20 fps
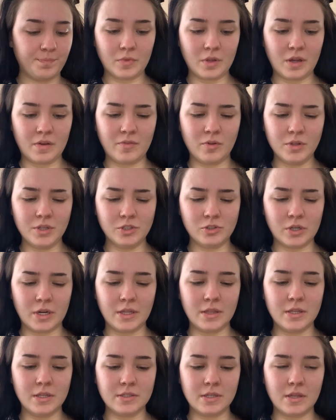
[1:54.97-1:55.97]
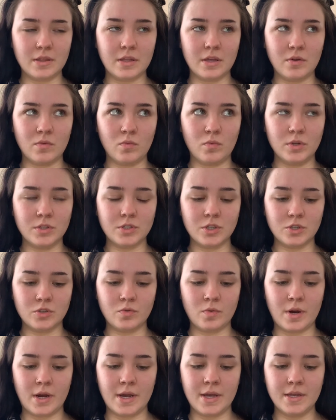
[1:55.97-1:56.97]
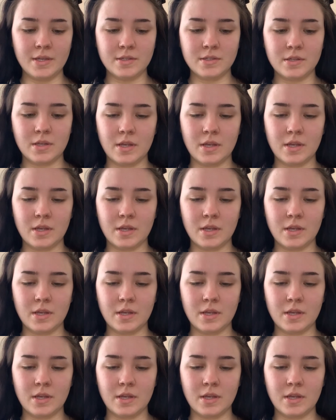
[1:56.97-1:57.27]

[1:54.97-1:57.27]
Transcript: I've only tried this I think once or twice,